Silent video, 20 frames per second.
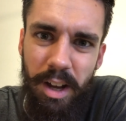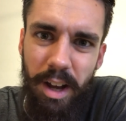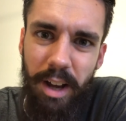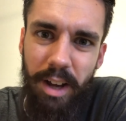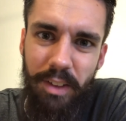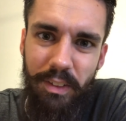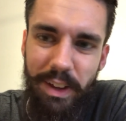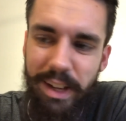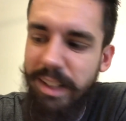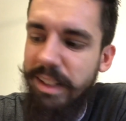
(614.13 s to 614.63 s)

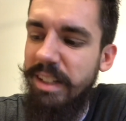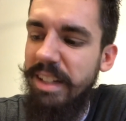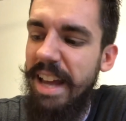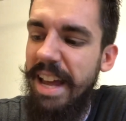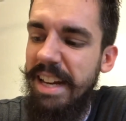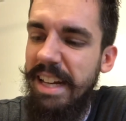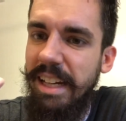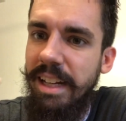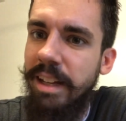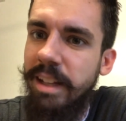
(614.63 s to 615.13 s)
like
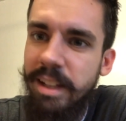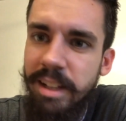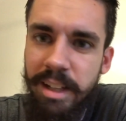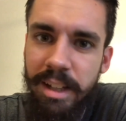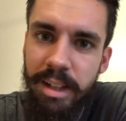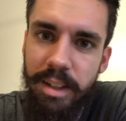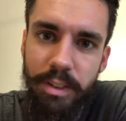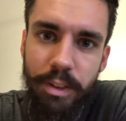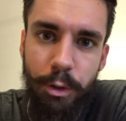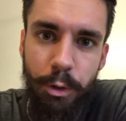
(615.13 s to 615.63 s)
netting
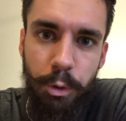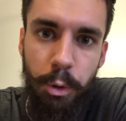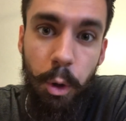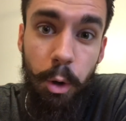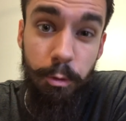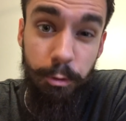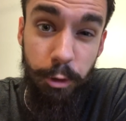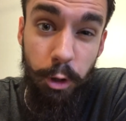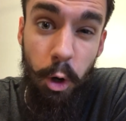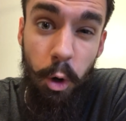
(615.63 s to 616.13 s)
that'll
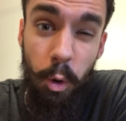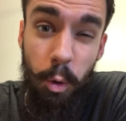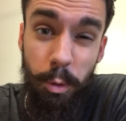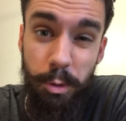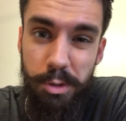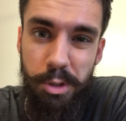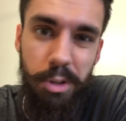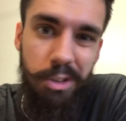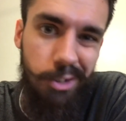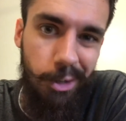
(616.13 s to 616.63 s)
go over the
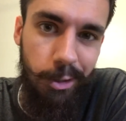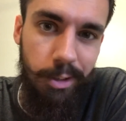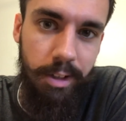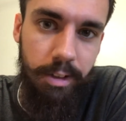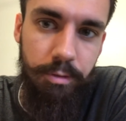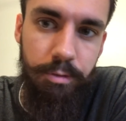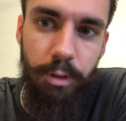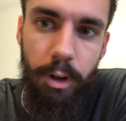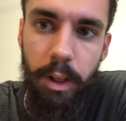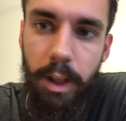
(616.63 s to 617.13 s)
hole so the dirt
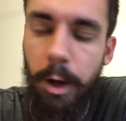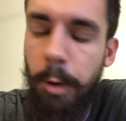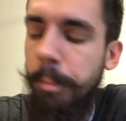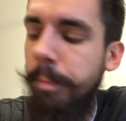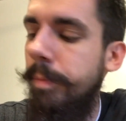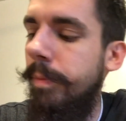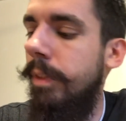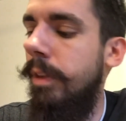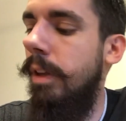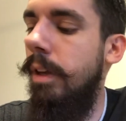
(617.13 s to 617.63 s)
doesn't fall
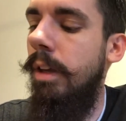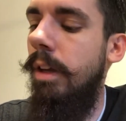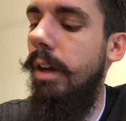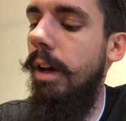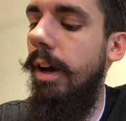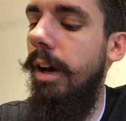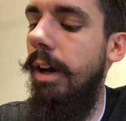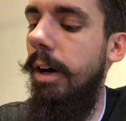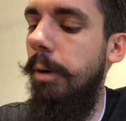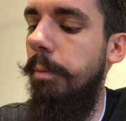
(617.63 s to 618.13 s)

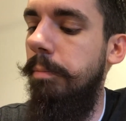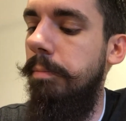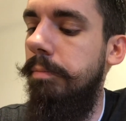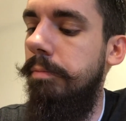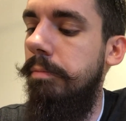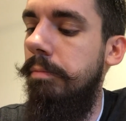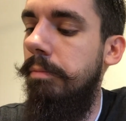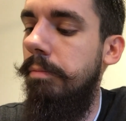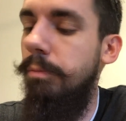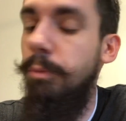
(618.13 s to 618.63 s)
out.
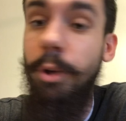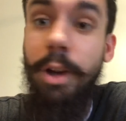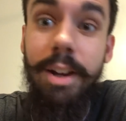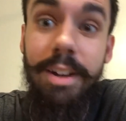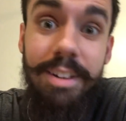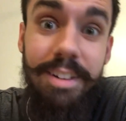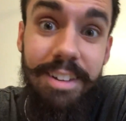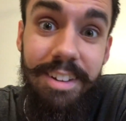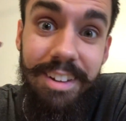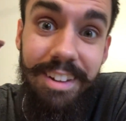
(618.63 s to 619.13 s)
Yeah.
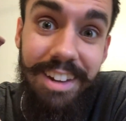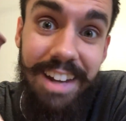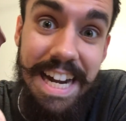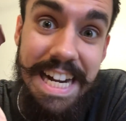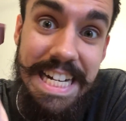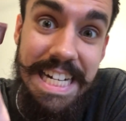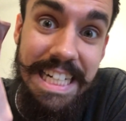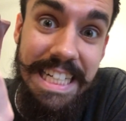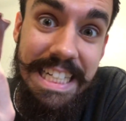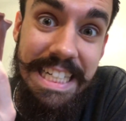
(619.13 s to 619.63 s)

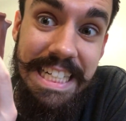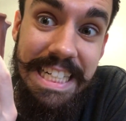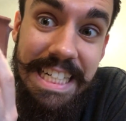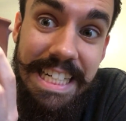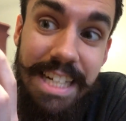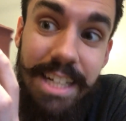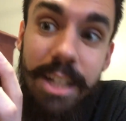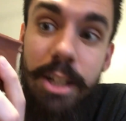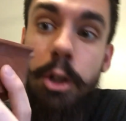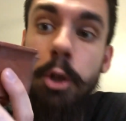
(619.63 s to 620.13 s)

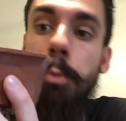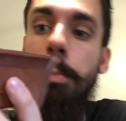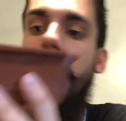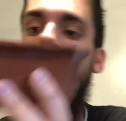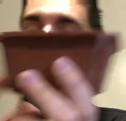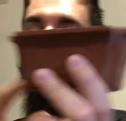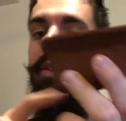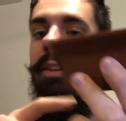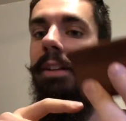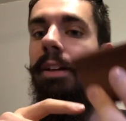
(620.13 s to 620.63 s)
New
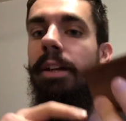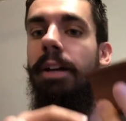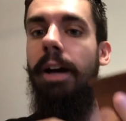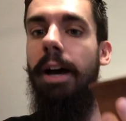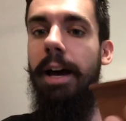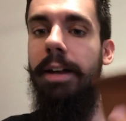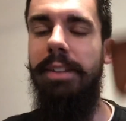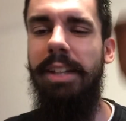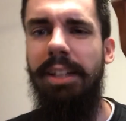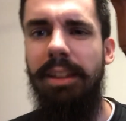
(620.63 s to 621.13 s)
pot.
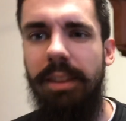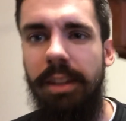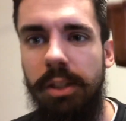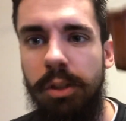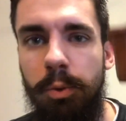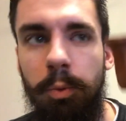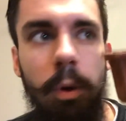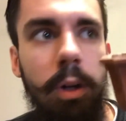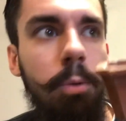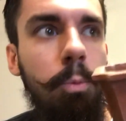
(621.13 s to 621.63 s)
I think
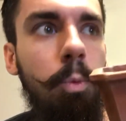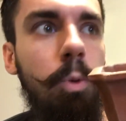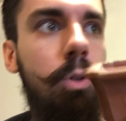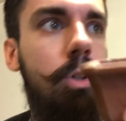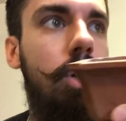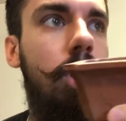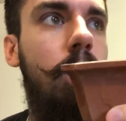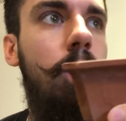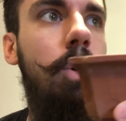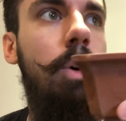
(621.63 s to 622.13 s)
this one will
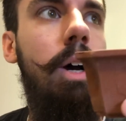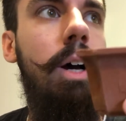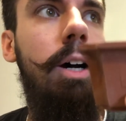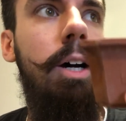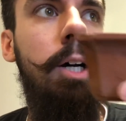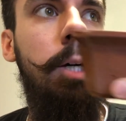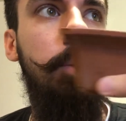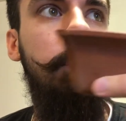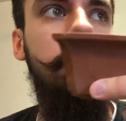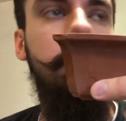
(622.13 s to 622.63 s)

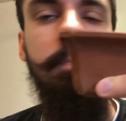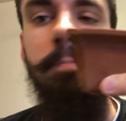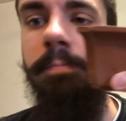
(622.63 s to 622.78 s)
go